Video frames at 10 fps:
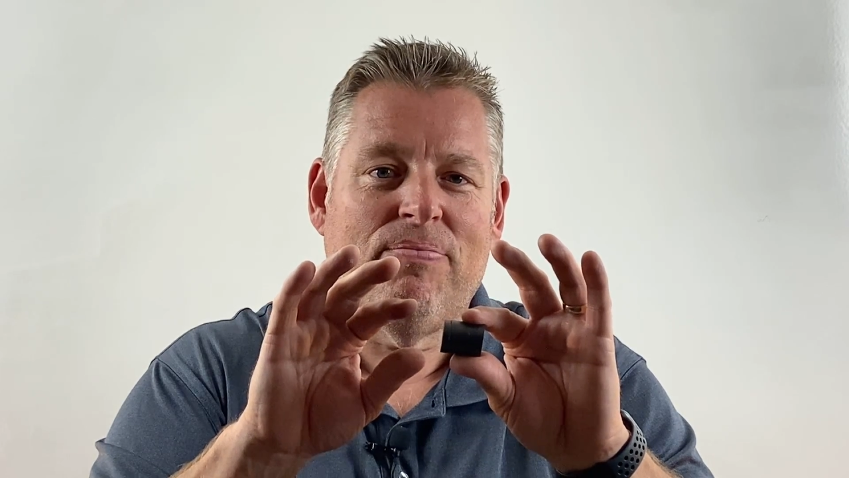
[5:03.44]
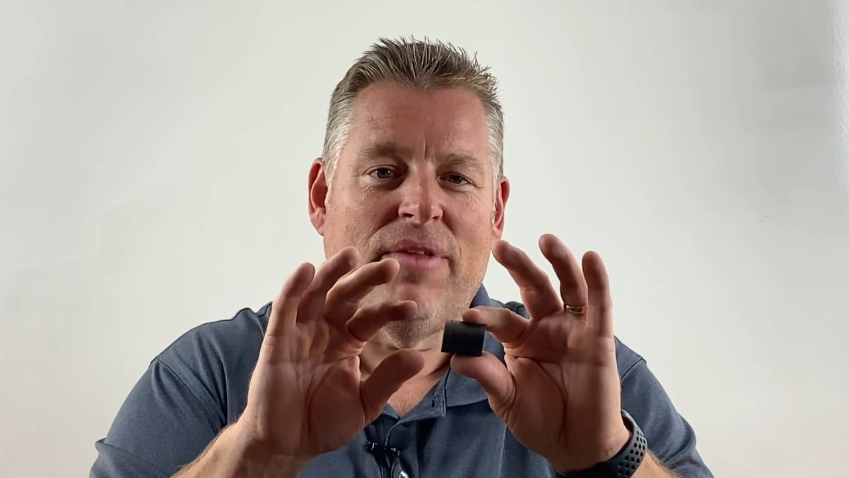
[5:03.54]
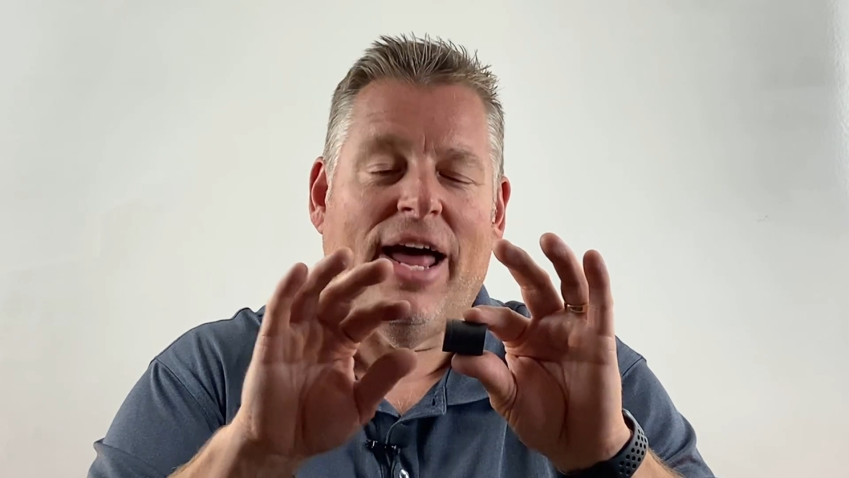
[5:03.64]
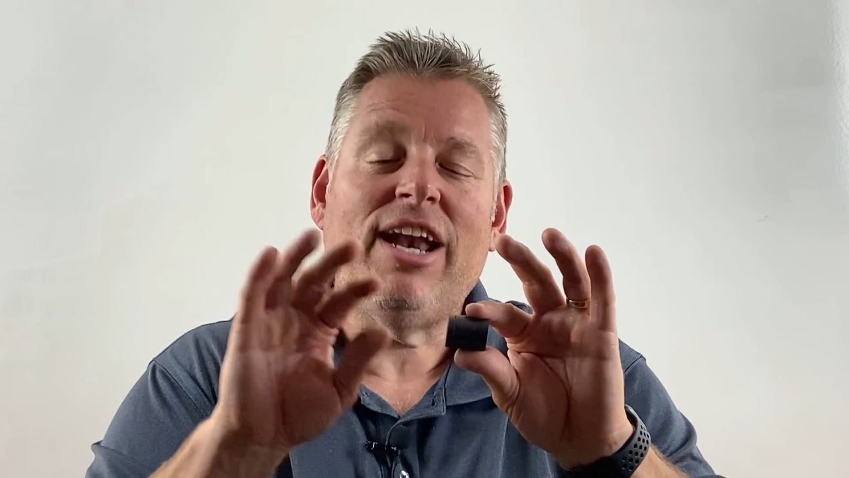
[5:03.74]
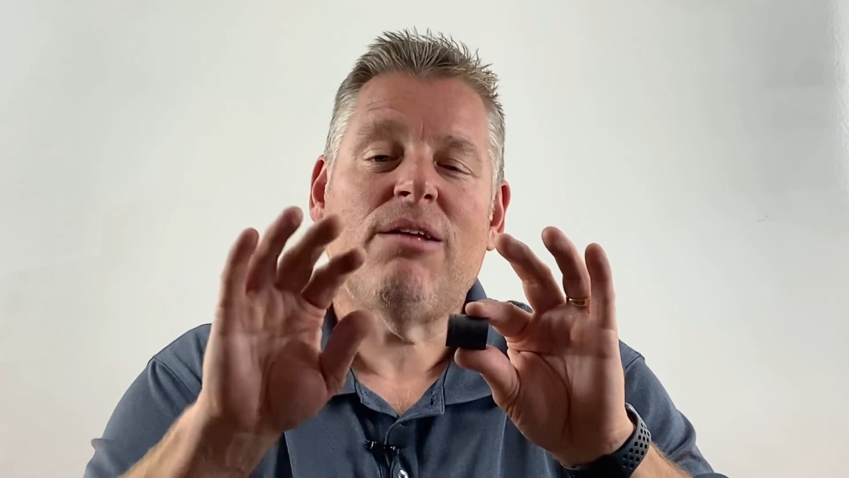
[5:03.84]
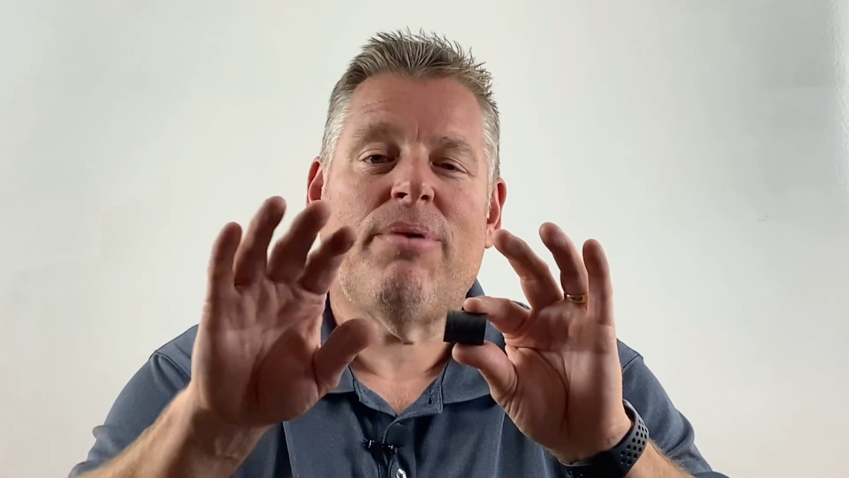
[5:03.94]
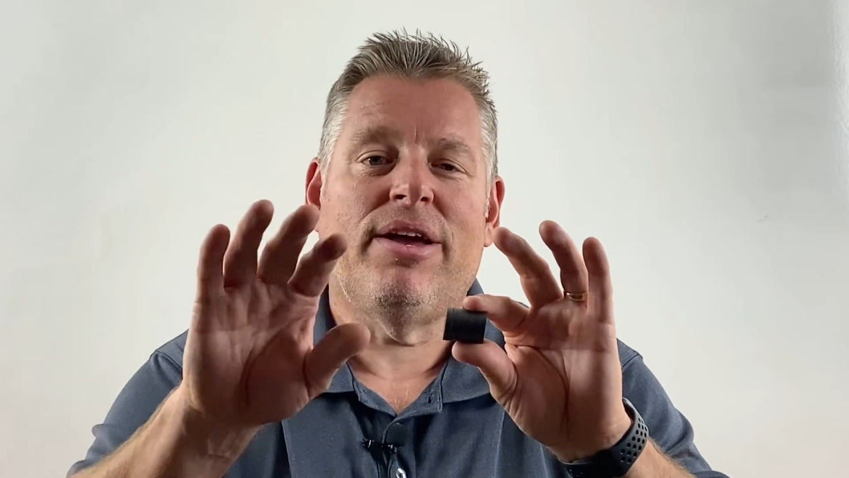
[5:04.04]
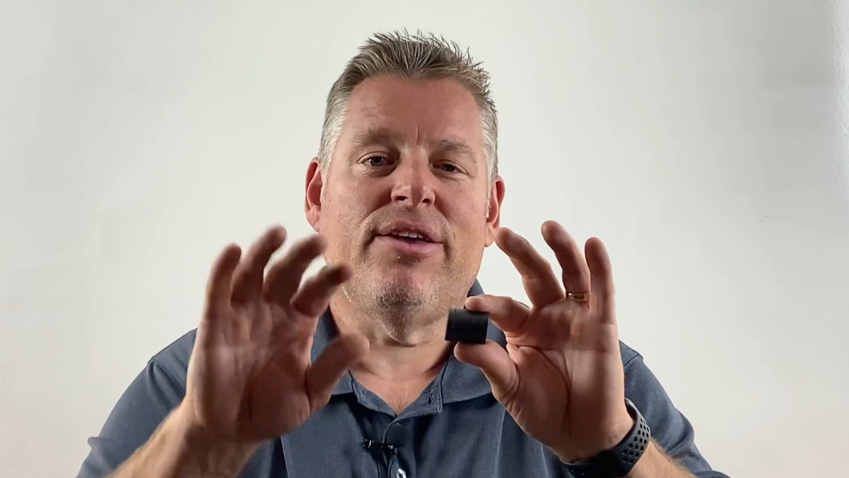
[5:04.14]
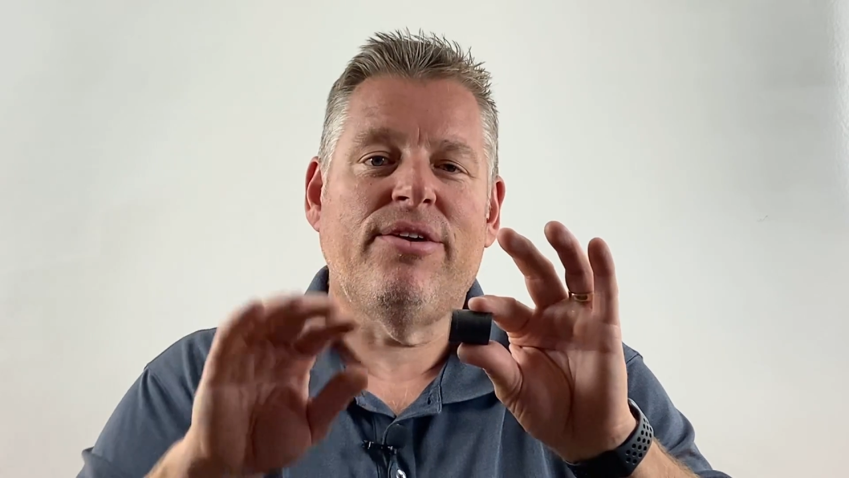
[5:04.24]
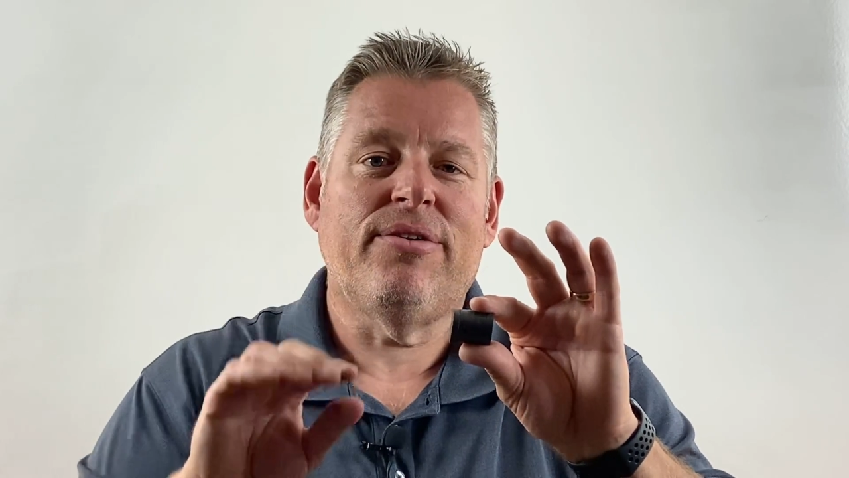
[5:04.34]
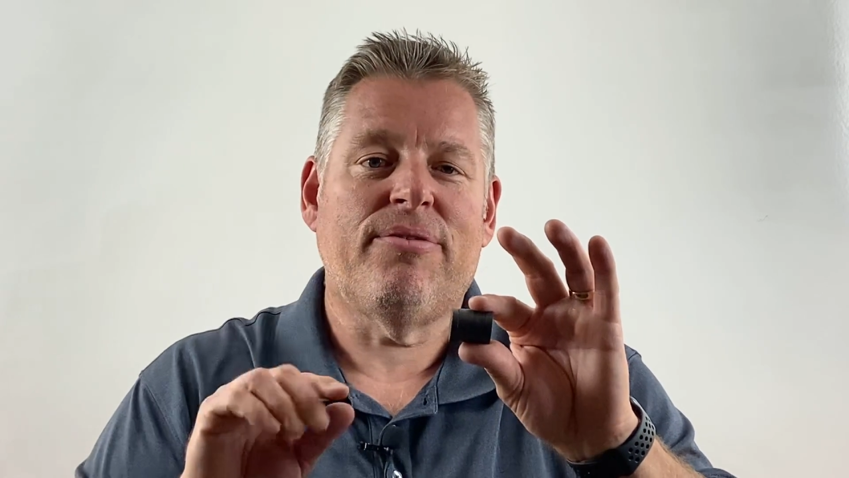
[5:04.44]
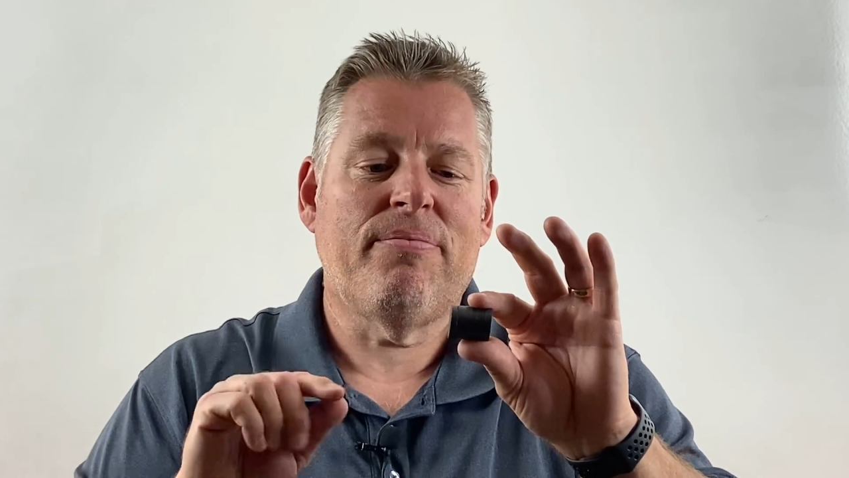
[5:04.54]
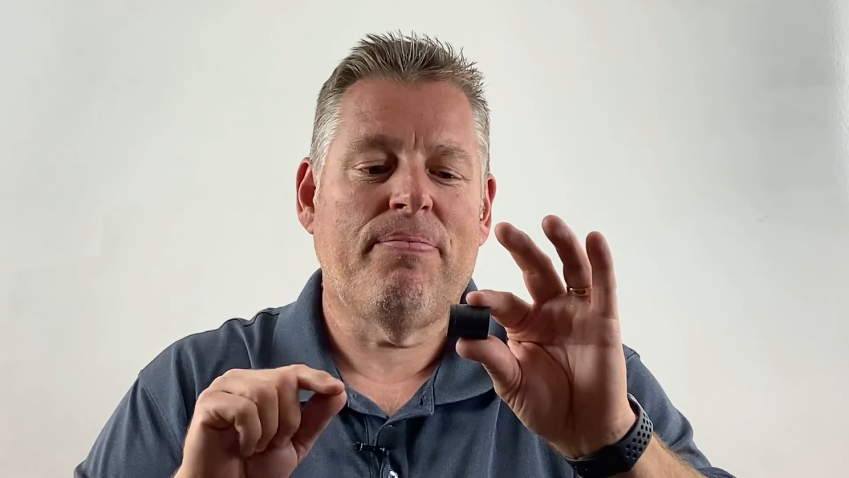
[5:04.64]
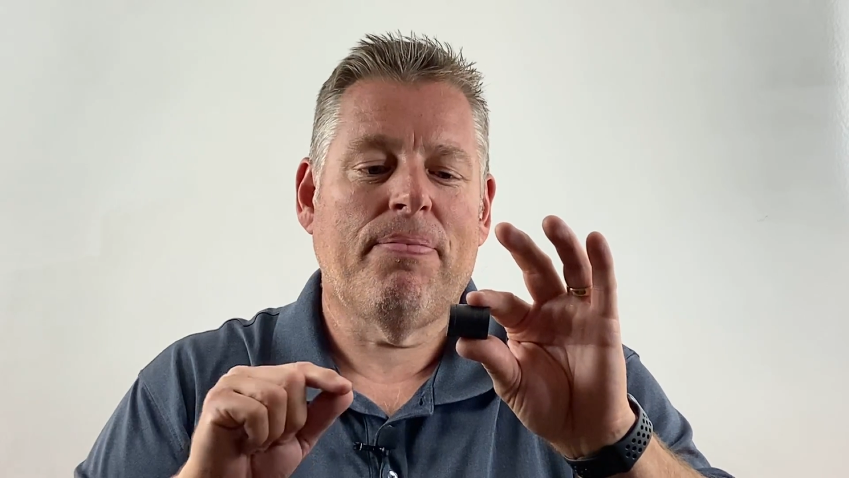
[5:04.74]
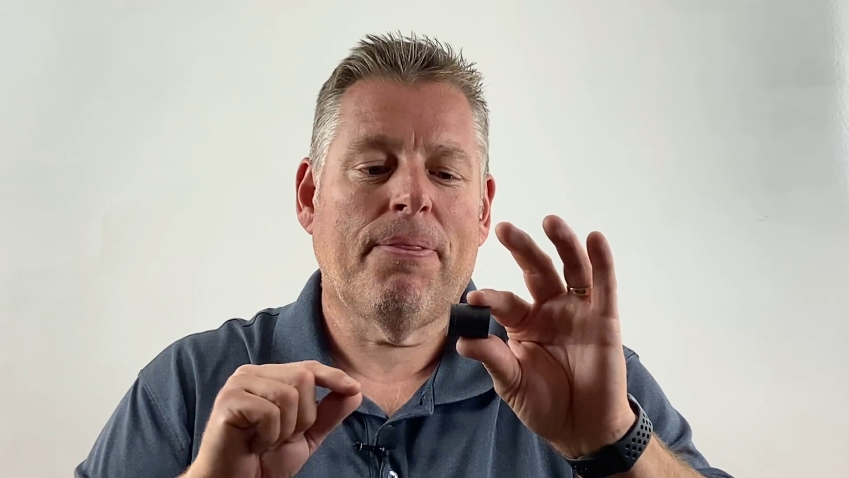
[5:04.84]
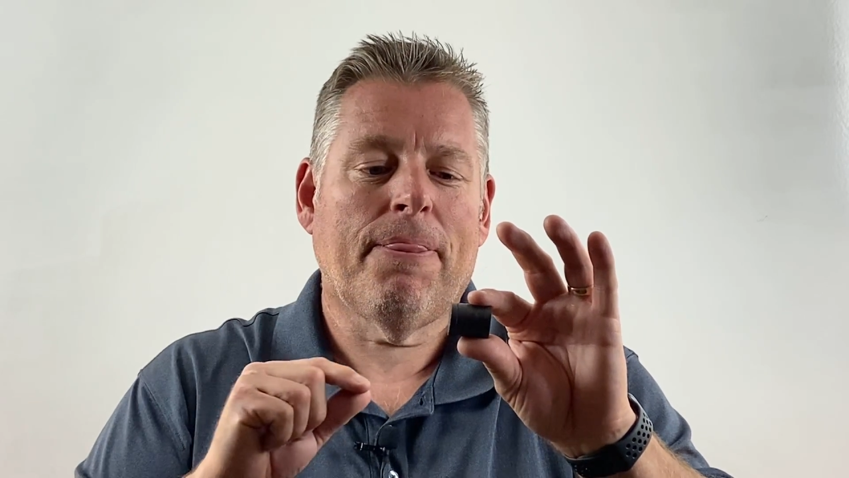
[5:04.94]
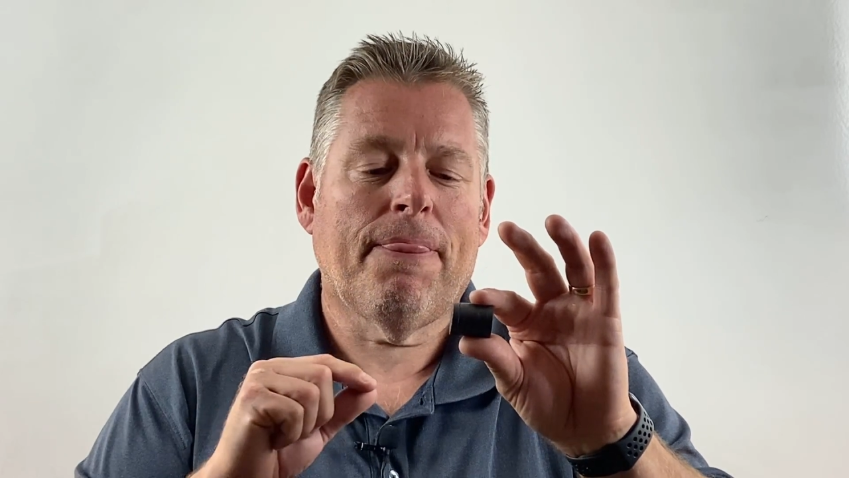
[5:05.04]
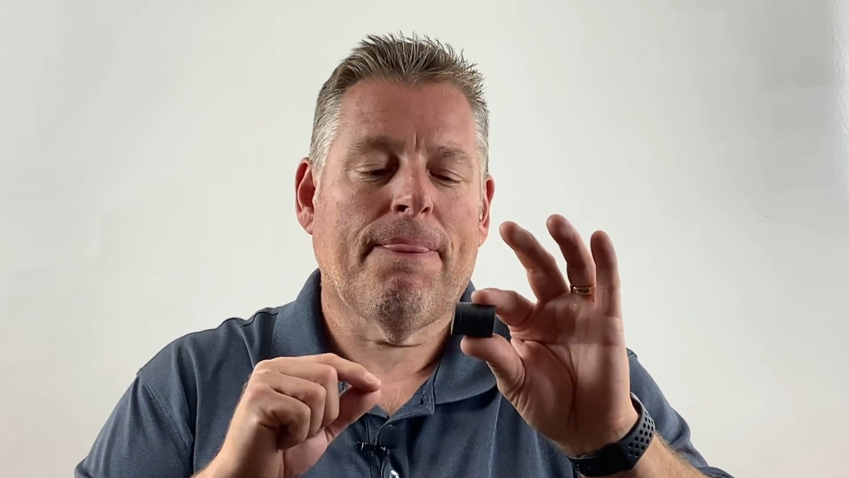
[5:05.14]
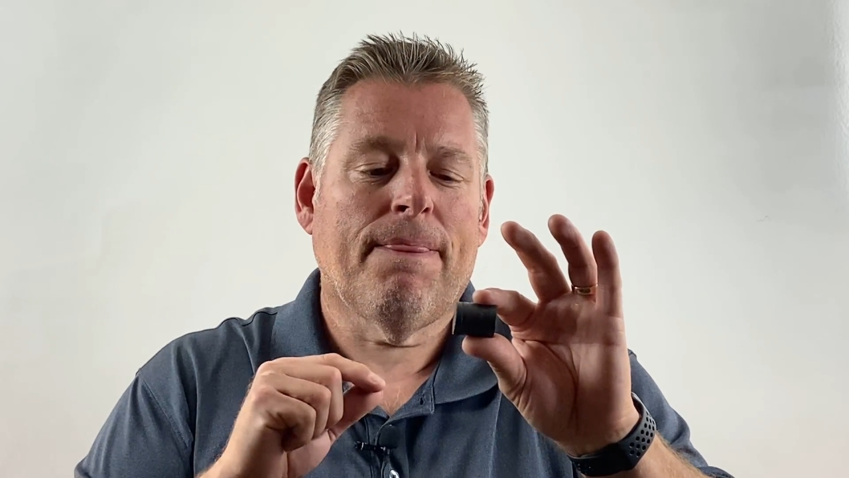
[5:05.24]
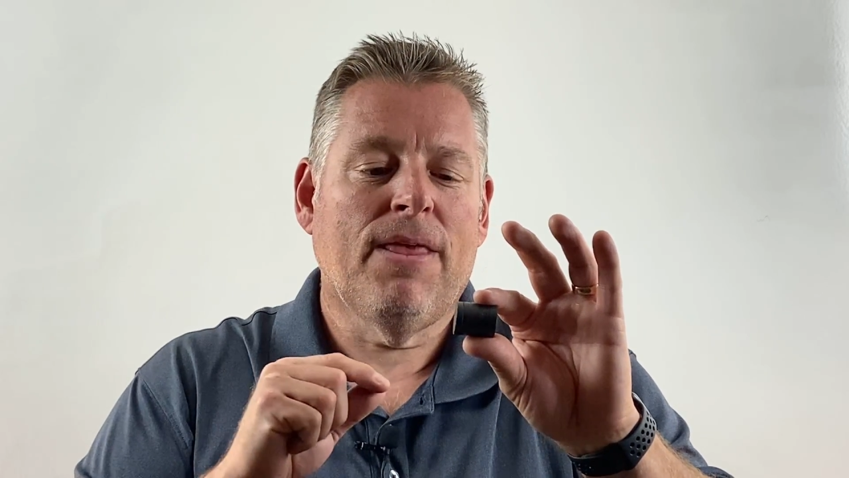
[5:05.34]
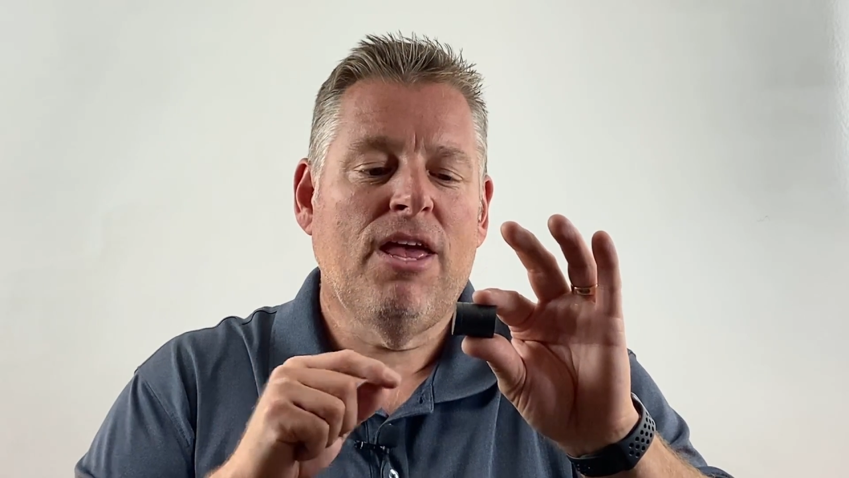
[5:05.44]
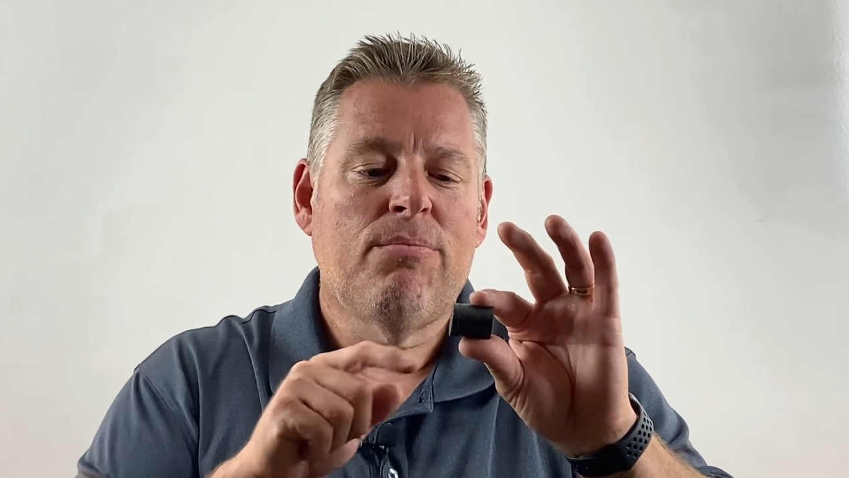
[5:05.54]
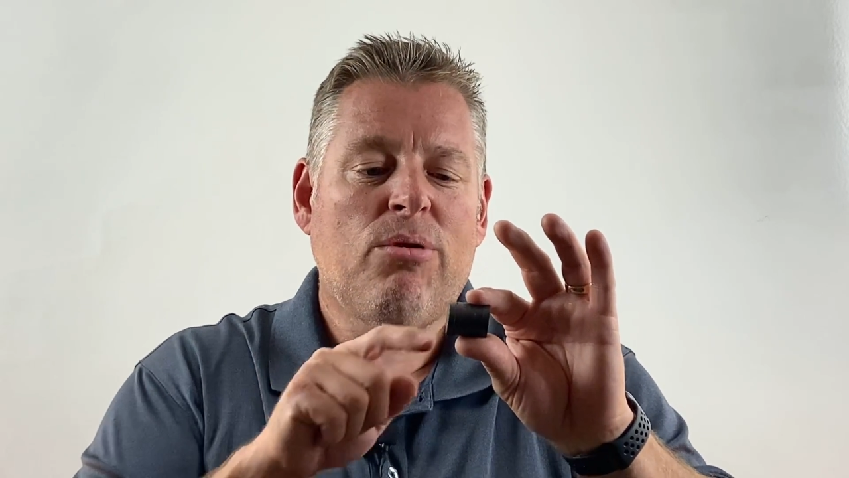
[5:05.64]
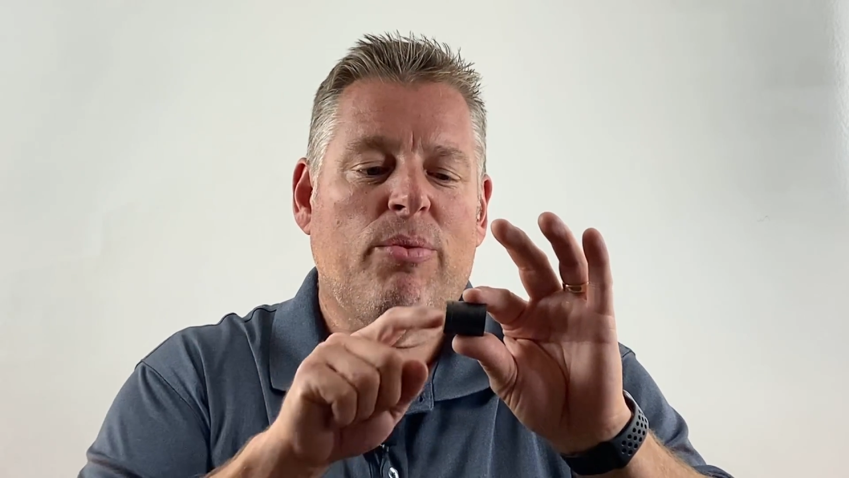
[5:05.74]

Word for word: I don't know about you, but